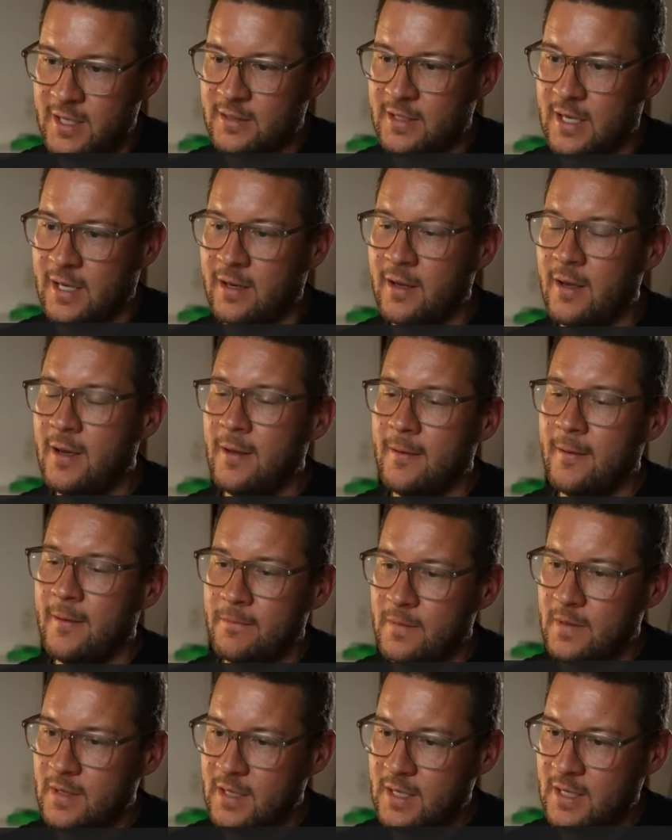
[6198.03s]
Like
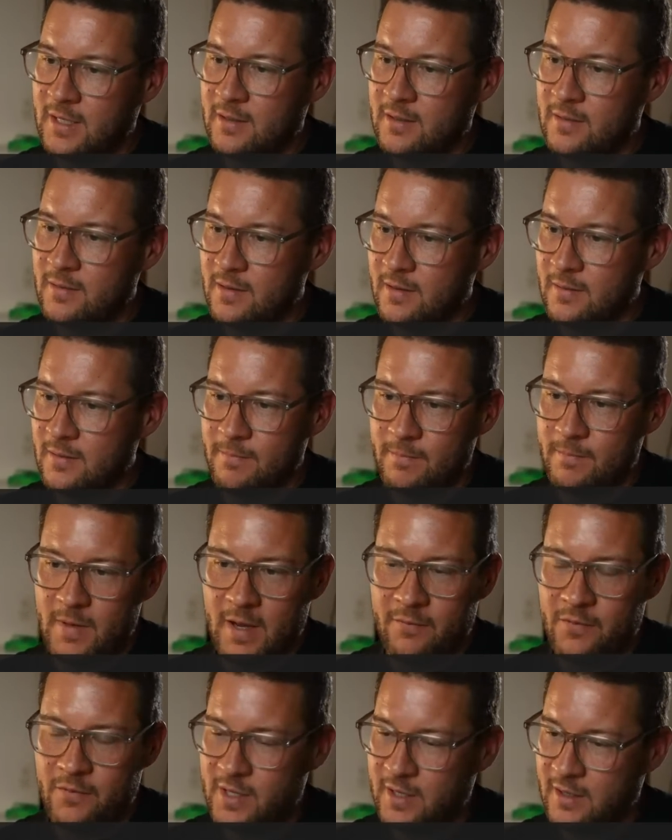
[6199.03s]

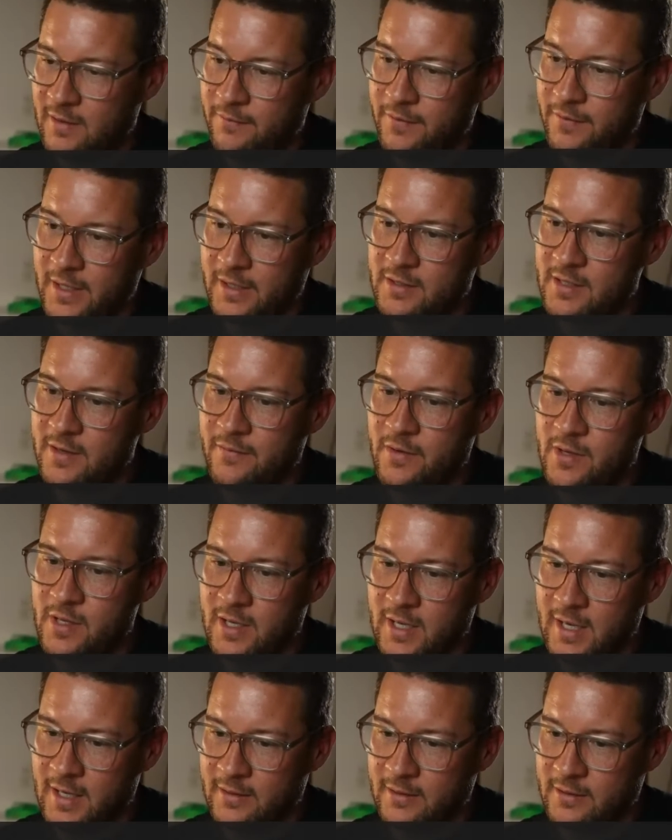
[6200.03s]
everything affects everything
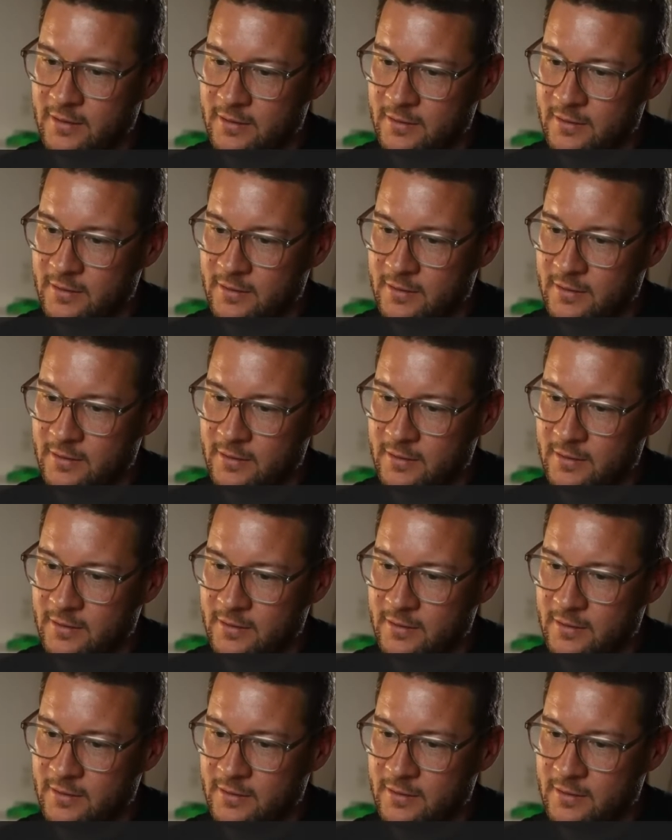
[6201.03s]
else.